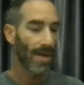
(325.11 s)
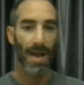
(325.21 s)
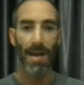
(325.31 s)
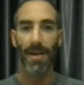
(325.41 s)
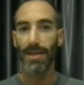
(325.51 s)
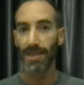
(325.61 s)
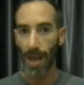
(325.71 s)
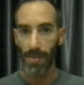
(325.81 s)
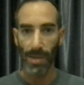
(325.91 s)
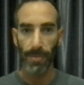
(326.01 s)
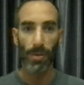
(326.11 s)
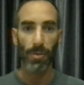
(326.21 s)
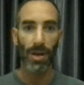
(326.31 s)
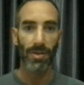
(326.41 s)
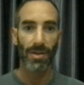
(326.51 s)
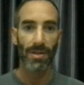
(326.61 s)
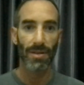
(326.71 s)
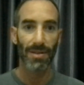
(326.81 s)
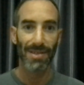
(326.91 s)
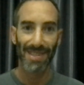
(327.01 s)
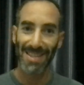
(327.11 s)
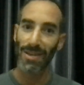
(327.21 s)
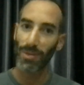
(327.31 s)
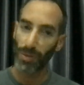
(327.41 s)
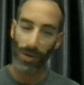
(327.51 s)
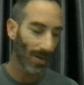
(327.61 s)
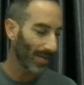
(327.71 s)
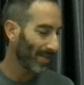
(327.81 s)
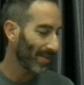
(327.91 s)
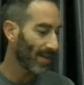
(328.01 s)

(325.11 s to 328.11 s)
it comes up to 364,